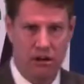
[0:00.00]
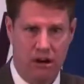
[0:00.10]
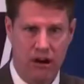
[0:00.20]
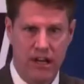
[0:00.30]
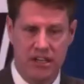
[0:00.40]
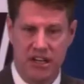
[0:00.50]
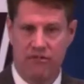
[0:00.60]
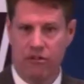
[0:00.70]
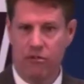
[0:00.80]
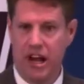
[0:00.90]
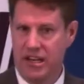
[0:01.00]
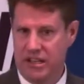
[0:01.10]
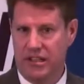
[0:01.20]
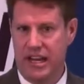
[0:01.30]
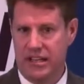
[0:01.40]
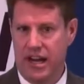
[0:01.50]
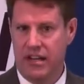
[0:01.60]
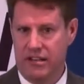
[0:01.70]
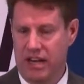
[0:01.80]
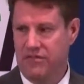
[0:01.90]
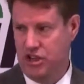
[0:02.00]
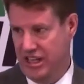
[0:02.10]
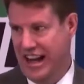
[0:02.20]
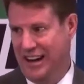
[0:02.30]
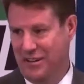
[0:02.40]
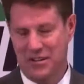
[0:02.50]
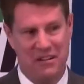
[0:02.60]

all right? It's infrared, it's late night, night vision goggles,